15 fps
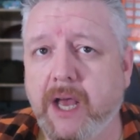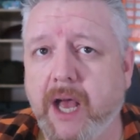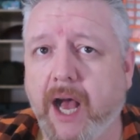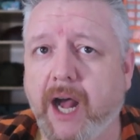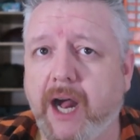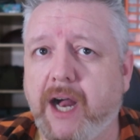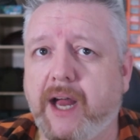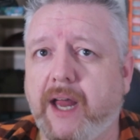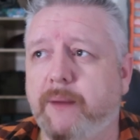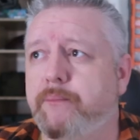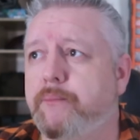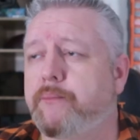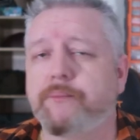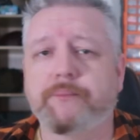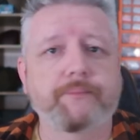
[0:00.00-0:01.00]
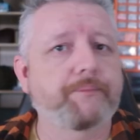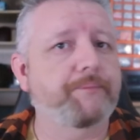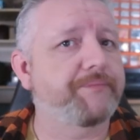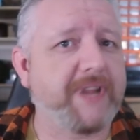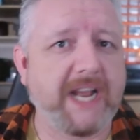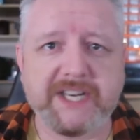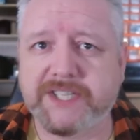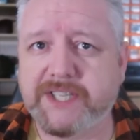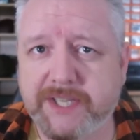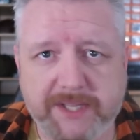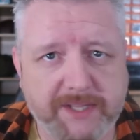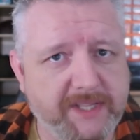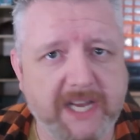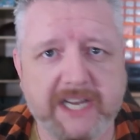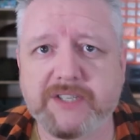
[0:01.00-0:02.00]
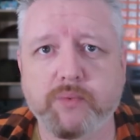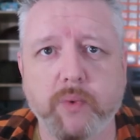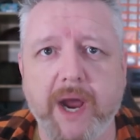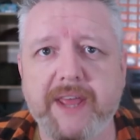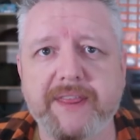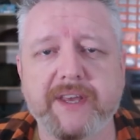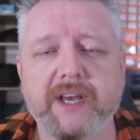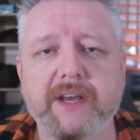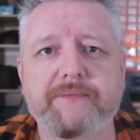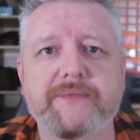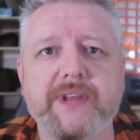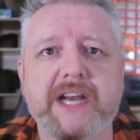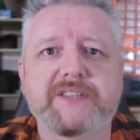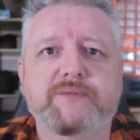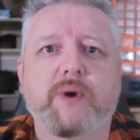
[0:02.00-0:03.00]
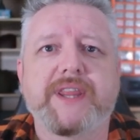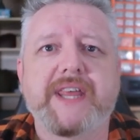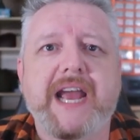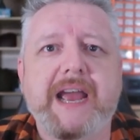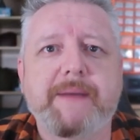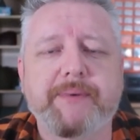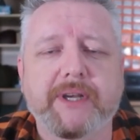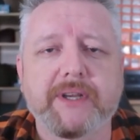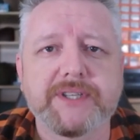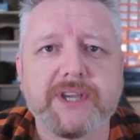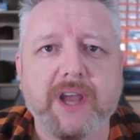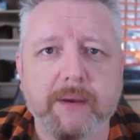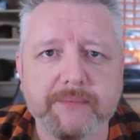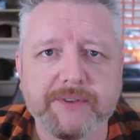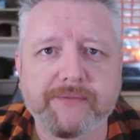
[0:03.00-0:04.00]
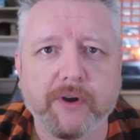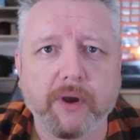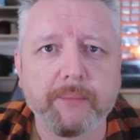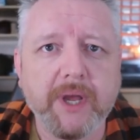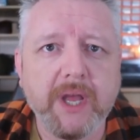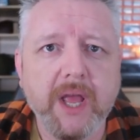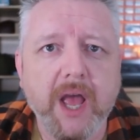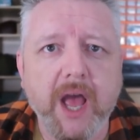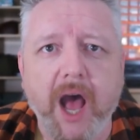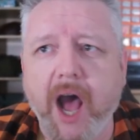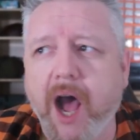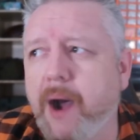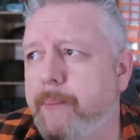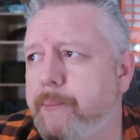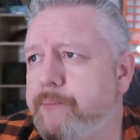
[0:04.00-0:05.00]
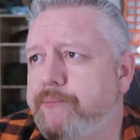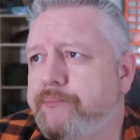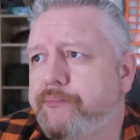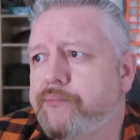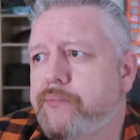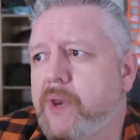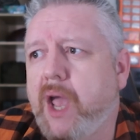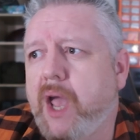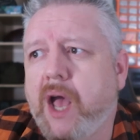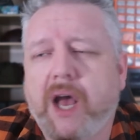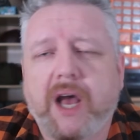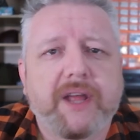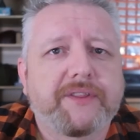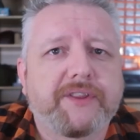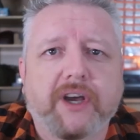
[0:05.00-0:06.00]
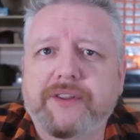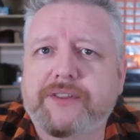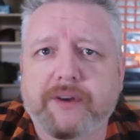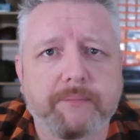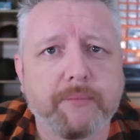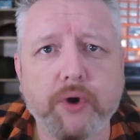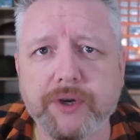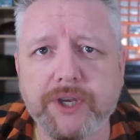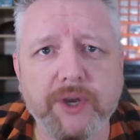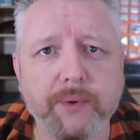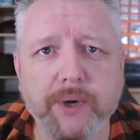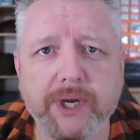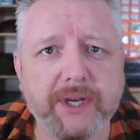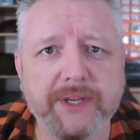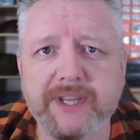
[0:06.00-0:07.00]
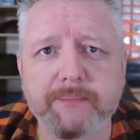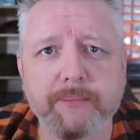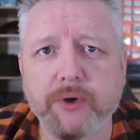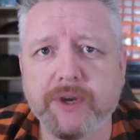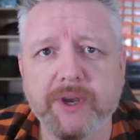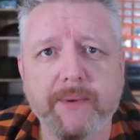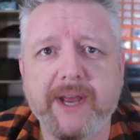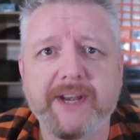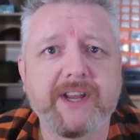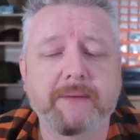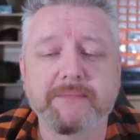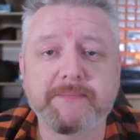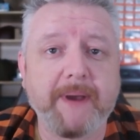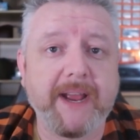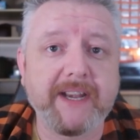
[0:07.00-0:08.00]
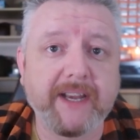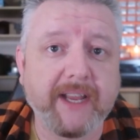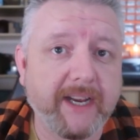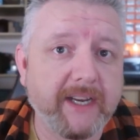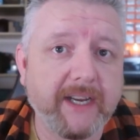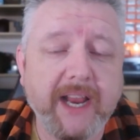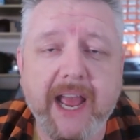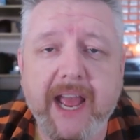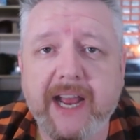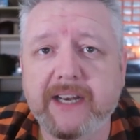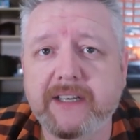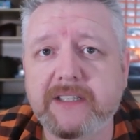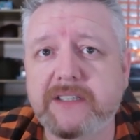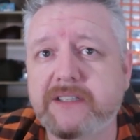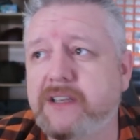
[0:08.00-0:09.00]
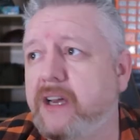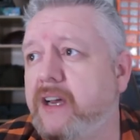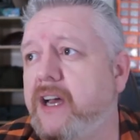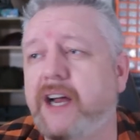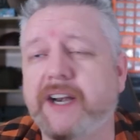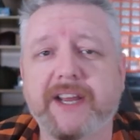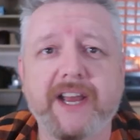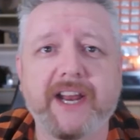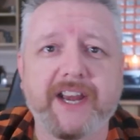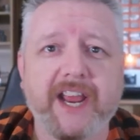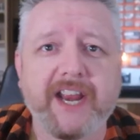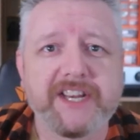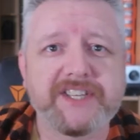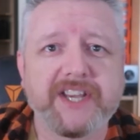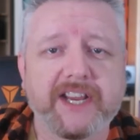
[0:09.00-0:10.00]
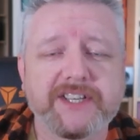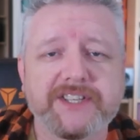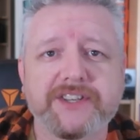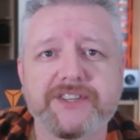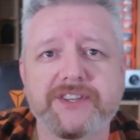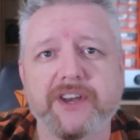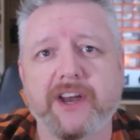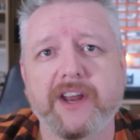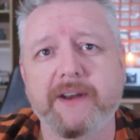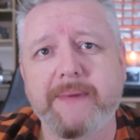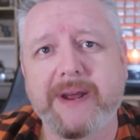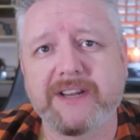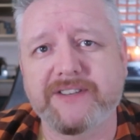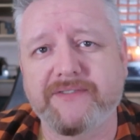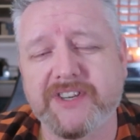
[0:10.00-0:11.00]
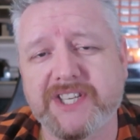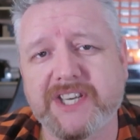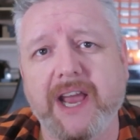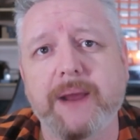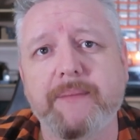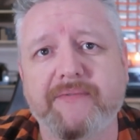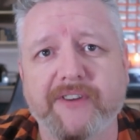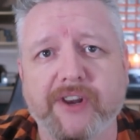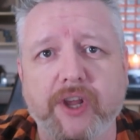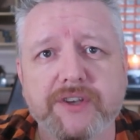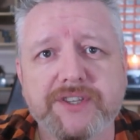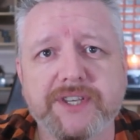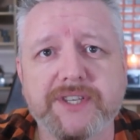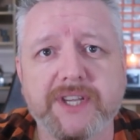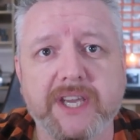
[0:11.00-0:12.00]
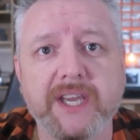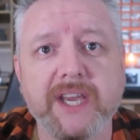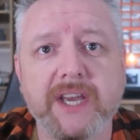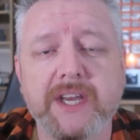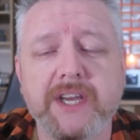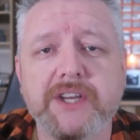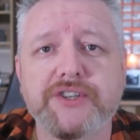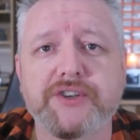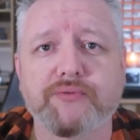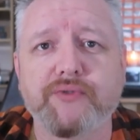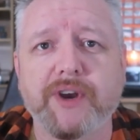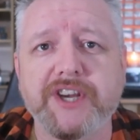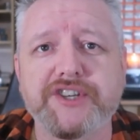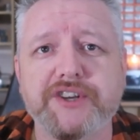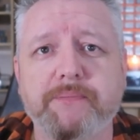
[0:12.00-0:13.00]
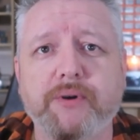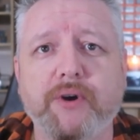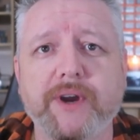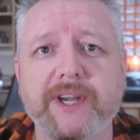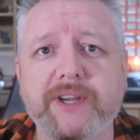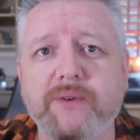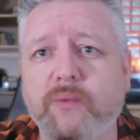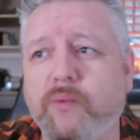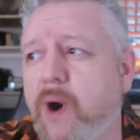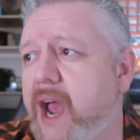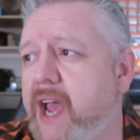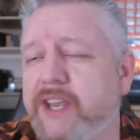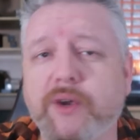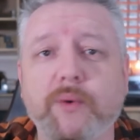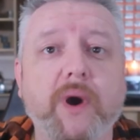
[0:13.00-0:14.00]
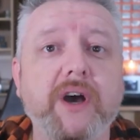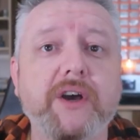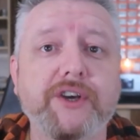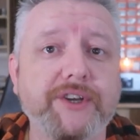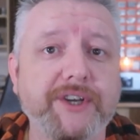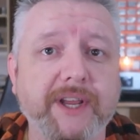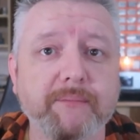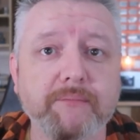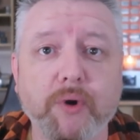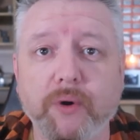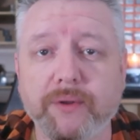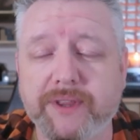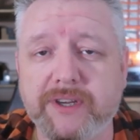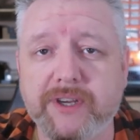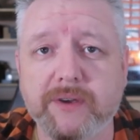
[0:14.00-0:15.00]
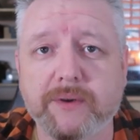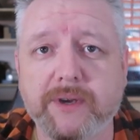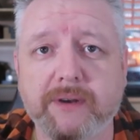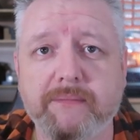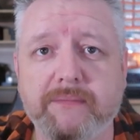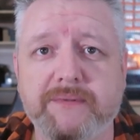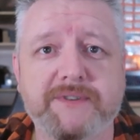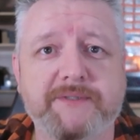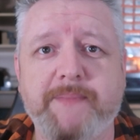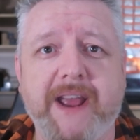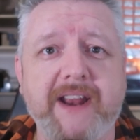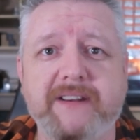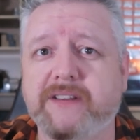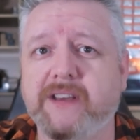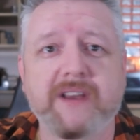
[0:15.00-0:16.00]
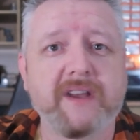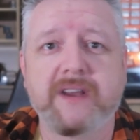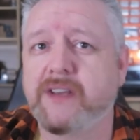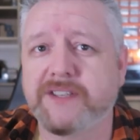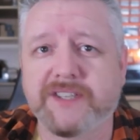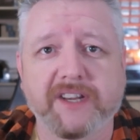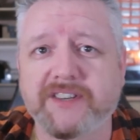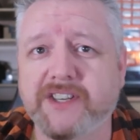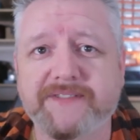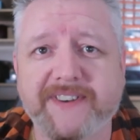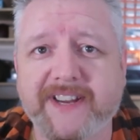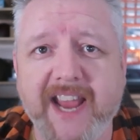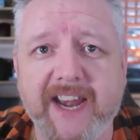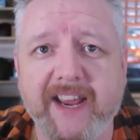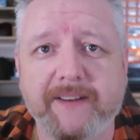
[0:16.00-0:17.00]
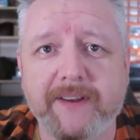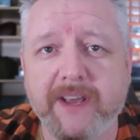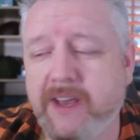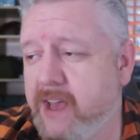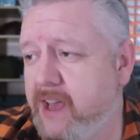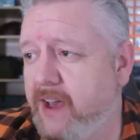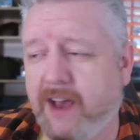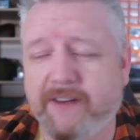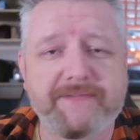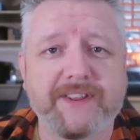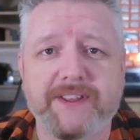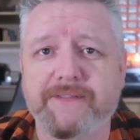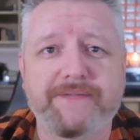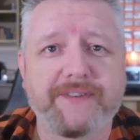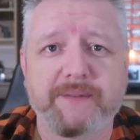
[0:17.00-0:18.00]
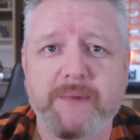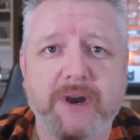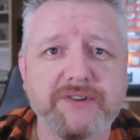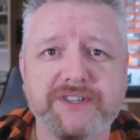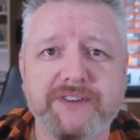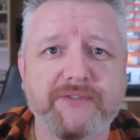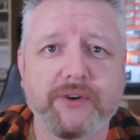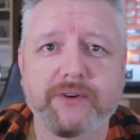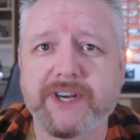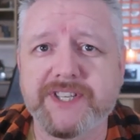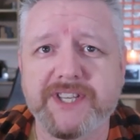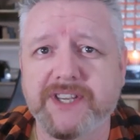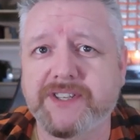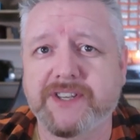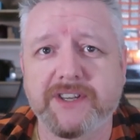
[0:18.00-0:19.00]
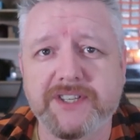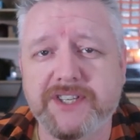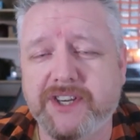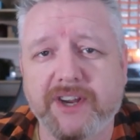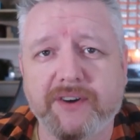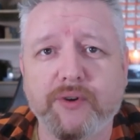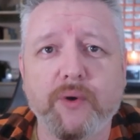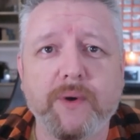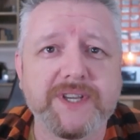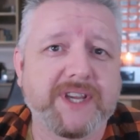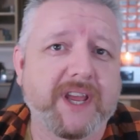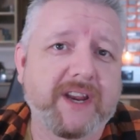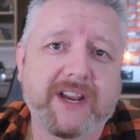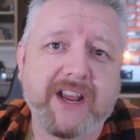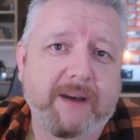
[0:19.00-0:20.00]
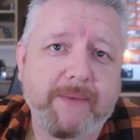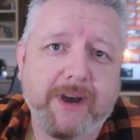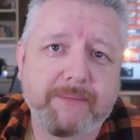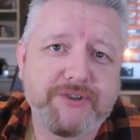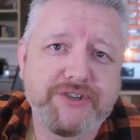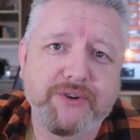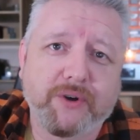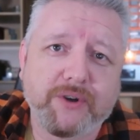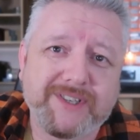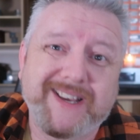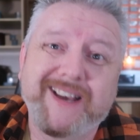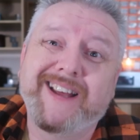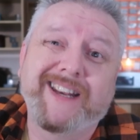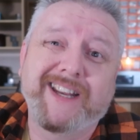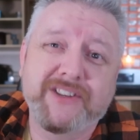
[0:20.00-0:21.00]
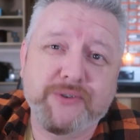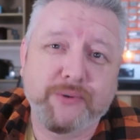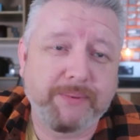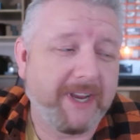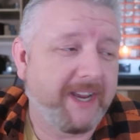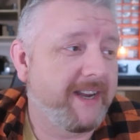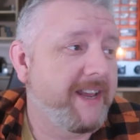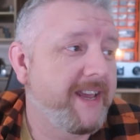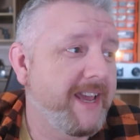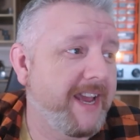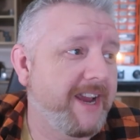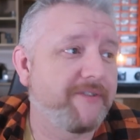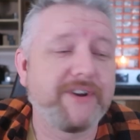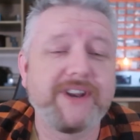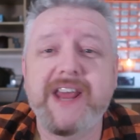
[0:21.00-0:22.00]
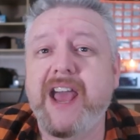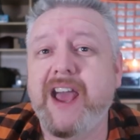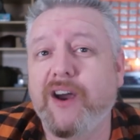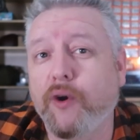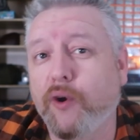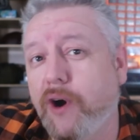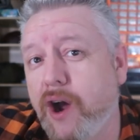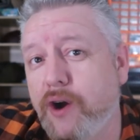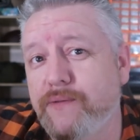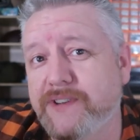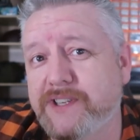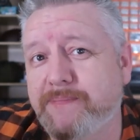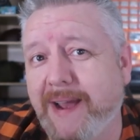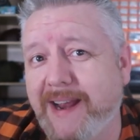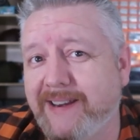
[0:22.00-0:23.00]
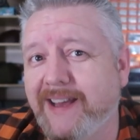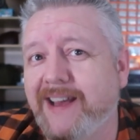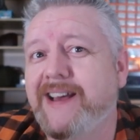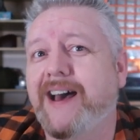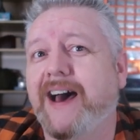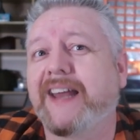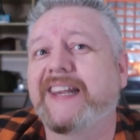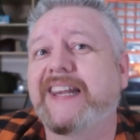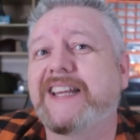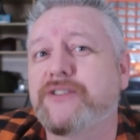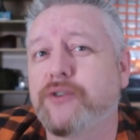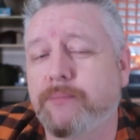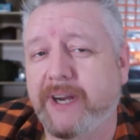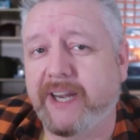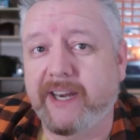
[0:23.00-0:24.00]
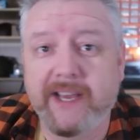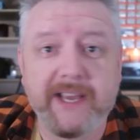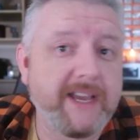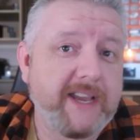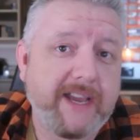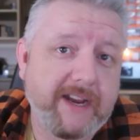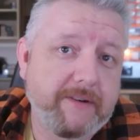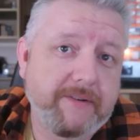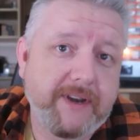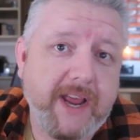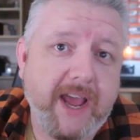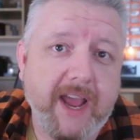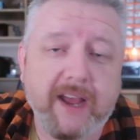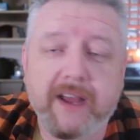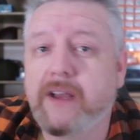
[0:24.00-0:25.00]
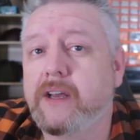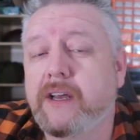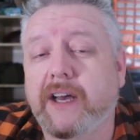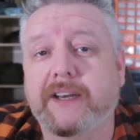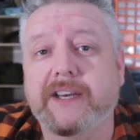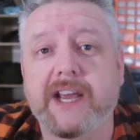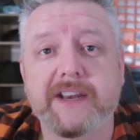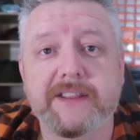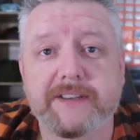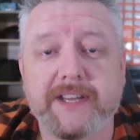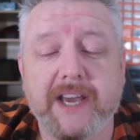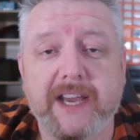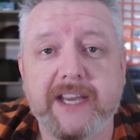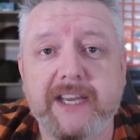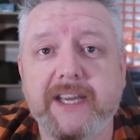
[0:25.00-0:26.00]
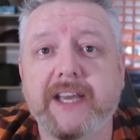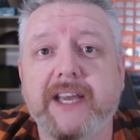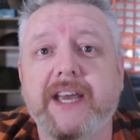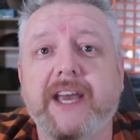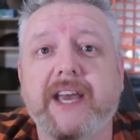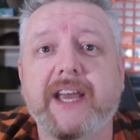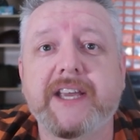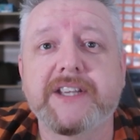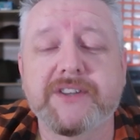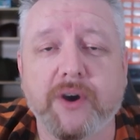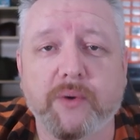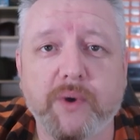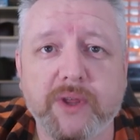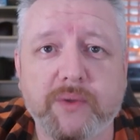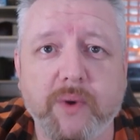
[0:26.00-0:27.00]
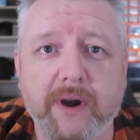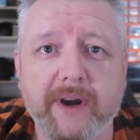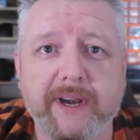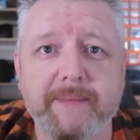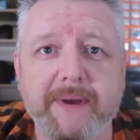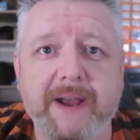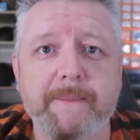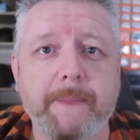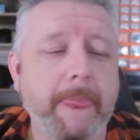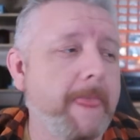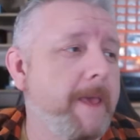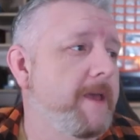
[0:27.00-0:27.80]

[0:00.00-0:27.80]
Um, that's that's where the that's where the happiness comes from. Um, uh, the the more you earn, the more you end up spending, and uh, and it, takes a certain amount of escape velocity to reach a point where you are earning more than you can spend. So just forget it. Uh, for the, for the most of your existence, you're always going to come up short a little bit here and there, or overspend a little bit here and there. At the end of the day, it's not worth worrying about.